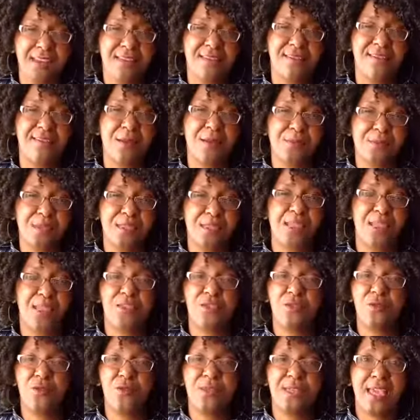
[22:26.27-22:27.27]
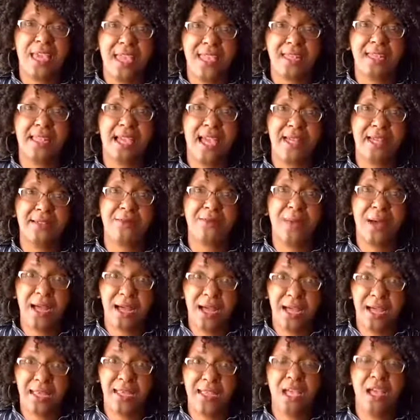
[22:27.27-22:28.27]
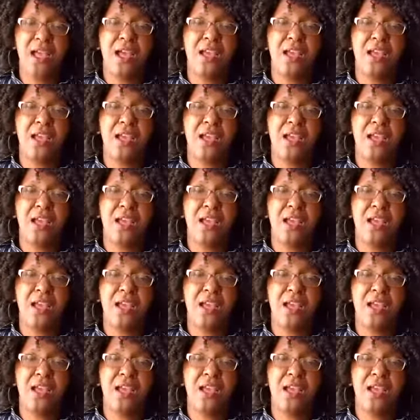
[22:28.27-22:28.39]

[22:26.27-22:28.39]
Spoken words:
is something that you cannot buy.